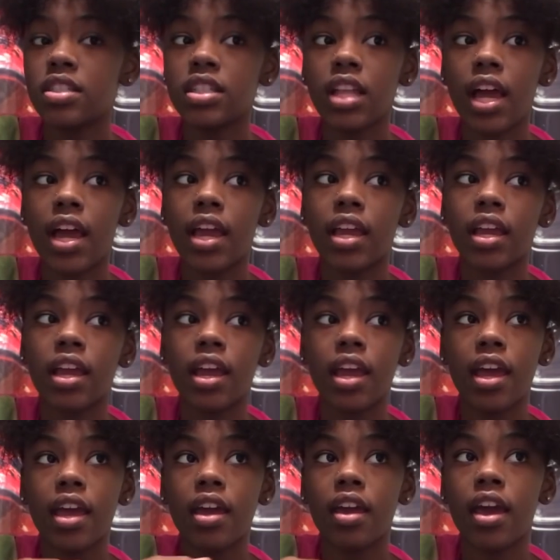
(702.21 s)
like,
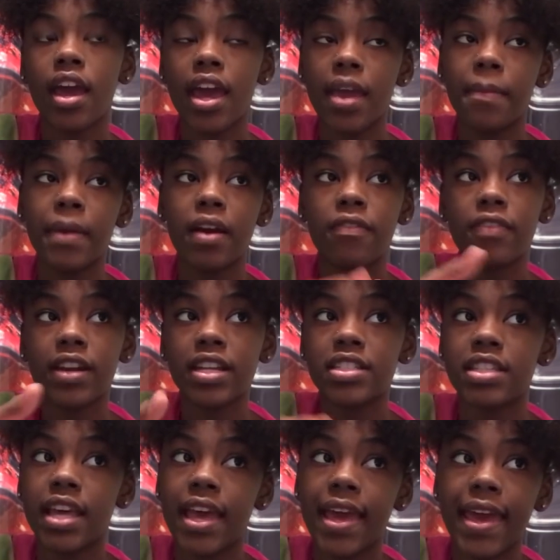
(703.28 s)
hey, my friend
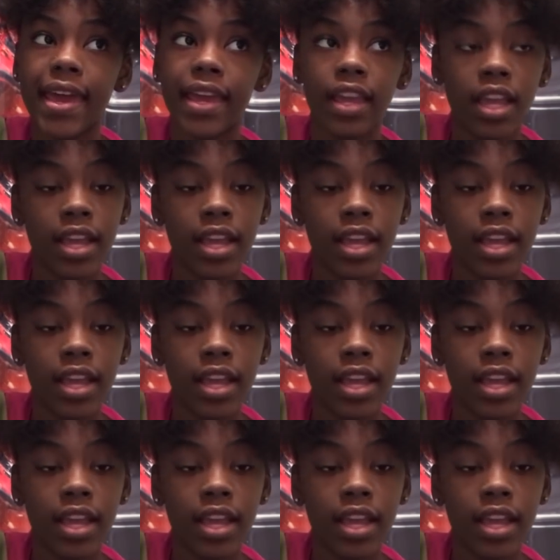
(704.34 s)
said, hey.